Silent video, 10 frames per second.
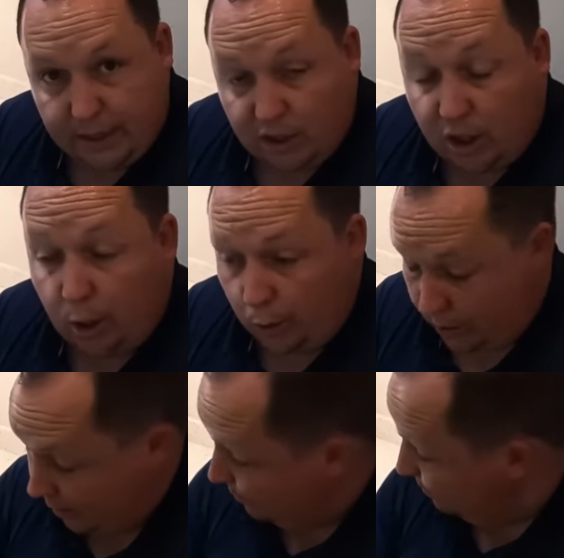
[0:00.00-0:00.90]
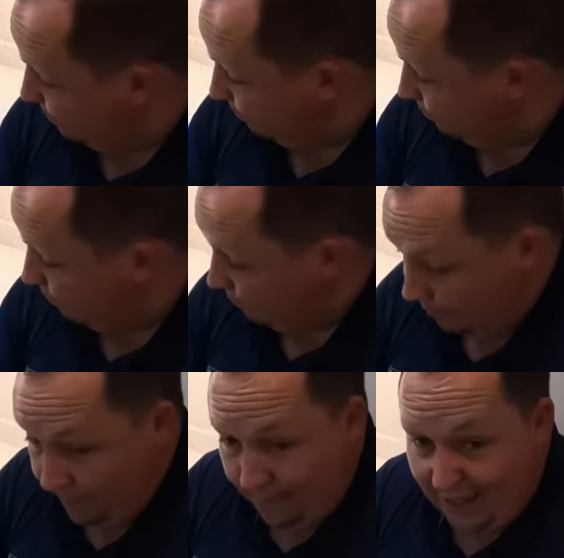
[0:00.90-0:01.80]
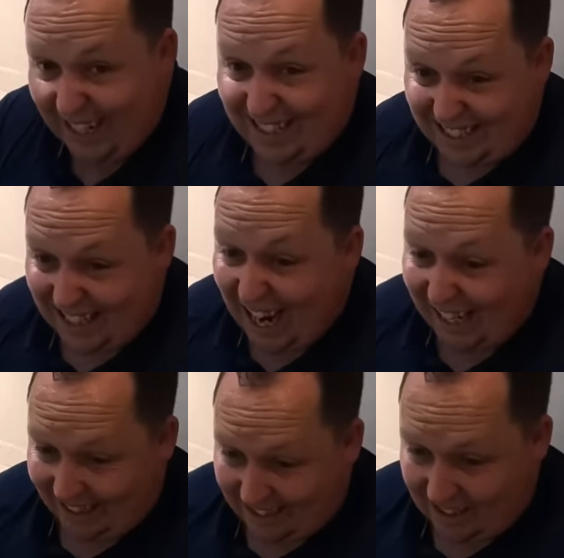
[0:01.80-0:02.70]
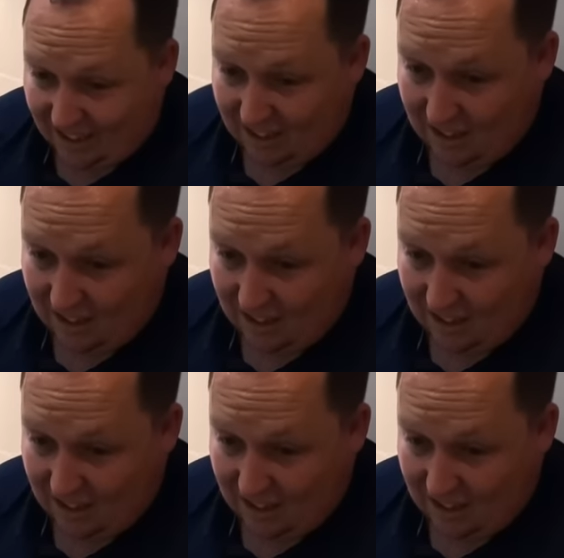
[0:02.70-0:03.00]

It's close. It's tight.